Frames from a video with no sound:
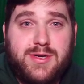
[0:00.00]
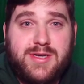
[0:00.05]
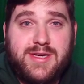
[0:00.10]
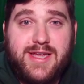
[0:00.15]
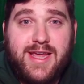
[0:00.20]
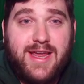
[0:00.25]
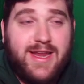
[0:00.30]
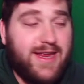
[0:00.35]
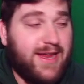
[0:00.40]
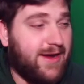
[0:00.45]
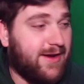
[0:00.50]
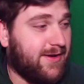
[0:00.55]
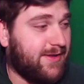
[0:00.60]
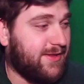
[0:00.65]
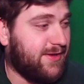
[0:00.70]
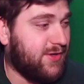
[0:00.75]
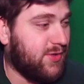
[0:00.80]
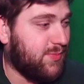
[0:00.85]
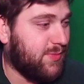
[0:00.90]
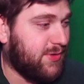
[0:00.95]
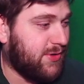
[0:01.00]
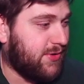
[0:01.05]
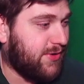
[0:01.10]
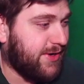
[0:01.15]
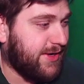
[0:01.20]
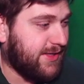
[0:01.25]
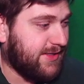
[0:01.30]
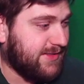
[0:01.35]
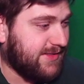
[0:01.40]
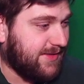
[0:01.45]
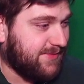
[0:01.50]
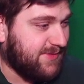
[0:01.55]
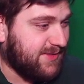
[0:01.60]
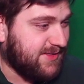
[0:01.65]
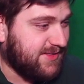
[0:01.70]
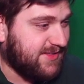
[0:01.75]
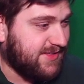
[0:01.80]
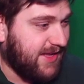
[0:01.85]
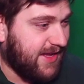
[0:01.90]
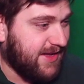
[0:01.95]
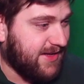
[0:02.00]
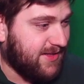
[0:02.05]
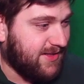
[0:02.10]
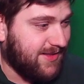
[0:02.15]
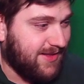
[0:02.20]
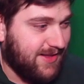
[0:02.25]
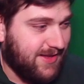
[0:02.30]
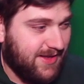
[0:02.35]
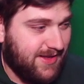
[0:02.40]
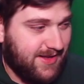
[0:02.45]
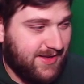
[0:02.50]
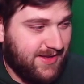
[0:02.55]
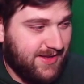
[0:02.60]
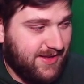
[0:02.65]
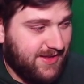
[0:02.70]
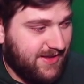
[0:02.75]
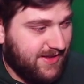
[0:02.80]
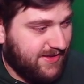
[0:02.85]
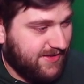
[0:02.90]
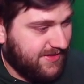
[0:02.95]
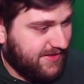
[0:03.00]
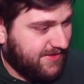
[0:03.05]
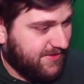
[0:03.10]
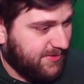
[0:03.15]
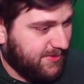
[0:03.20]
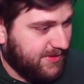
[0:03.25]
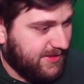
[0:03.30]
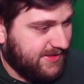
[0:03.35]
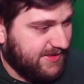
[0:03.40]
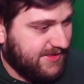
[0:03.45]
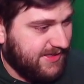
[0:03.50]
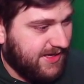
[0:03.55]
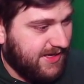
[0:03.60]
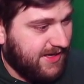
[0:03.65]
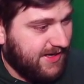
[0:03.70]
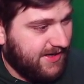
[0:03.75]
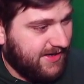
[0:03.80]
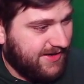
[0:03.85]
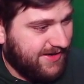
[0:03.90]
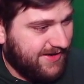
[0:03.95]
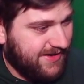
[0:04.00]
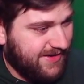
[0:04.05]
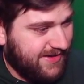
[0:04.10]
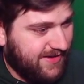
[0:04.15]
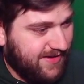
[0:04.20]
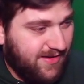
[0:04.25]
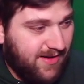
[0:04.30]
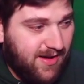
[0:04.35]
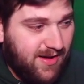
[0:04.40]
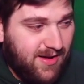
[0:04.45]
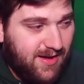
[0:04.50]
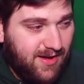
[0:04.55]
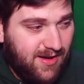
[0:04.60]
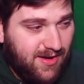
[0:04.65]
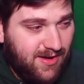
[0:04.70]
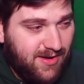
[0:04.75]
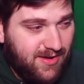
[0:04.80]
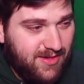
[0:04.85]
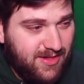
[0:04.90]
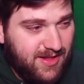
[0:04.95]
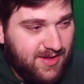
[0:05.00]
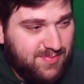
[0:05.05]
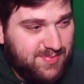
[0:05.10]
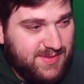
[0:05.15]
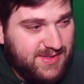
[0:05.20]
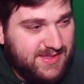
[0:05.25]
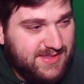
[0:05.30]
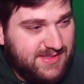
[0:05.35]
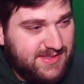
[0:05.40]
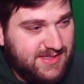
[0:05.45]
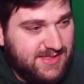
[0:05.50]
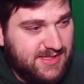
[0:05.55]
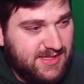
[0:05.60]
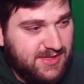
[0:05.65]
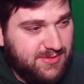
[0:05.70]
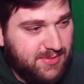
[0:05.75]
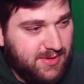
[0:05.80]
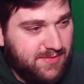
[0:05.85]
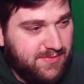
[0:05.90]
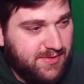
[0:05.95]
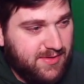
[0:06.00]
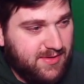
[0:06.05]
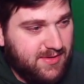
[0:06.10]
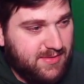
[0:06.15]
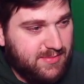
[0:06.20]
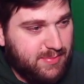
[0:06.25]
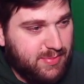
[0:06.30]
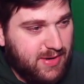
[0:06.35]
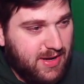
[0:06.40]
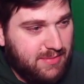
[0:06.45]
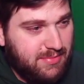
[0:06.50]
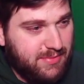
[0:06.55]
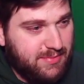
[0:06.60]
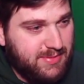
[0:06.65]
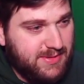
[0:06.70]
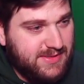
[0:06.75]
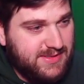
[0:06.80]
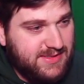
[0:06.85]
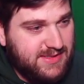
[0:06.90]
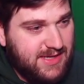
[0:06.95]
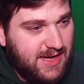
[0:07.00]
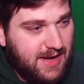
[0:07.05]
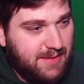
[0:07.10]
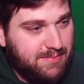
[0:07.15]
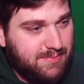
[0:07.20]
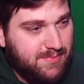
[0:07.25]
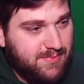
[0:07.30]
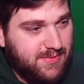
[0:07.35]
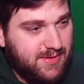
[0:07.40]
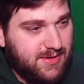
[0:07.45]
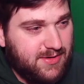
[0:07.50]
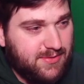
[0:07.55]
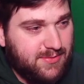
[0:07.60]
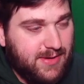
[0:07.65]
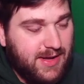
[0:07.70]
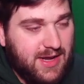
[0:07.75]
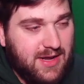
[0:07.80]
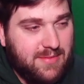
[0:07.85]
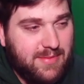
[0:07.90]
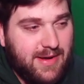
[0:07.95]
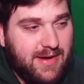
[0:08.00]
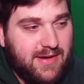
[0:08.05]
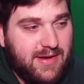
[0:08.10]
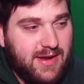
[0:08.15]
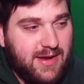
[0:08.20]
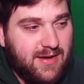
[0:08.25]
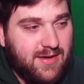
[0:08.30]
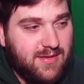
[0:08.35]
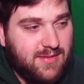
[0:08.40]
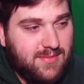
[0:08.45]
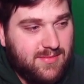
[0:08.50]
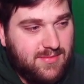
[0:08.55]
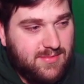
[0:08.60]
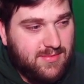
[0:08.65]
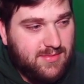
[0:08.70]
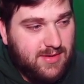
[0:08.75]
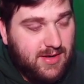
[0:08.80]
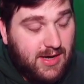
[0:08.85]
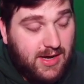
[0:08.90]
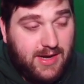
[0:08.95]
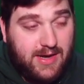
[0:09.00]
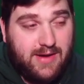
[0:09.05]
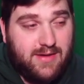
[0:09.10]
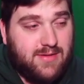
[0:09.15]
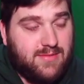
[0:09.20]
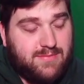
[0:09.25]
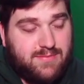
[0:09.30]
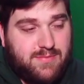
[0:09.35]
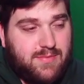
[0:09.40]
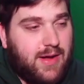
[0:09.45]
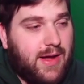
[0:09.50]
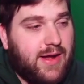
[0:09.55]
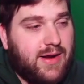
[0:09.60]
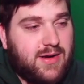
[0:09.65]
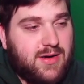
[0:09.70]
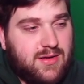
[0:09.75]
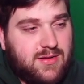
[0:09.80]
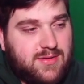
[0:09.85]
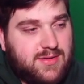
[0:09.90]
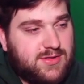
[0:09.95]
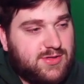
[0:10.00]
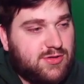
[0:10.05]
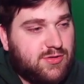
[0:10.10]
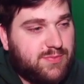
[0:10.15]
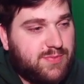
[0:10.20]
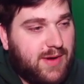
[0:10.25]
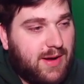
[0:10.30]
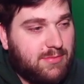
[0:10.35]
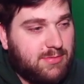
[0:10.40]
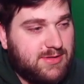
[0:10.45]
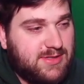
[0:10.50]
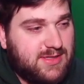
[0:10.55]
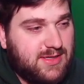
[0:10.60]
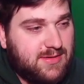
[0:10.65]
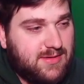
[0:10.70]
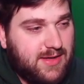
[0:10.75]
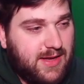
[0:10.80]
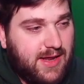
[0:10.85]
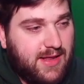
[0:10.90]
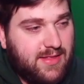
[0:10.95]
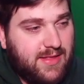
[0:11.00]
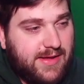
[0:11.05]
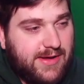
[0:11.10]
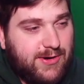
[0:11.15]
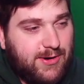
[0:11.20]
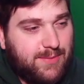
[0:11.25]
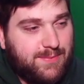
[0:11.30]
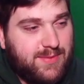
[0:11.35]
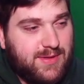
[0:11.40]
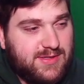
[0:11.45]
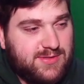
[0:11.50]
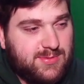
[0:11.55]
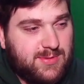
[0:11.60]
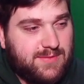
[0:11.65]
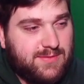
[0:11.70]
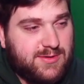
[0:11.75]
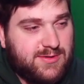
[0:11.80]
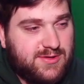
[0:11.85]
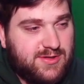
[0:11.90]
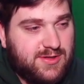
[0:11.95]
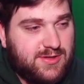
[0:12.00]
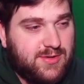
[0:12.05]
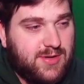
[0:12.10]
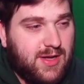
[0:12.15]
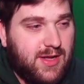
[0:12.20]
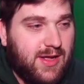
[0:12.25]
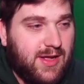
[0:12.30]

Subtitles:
to get here, the Numenoreans have to sail through the sea, all up this teeny river, and probably stop, right about here. I don't know, the show probably said, hey, they go up this river too.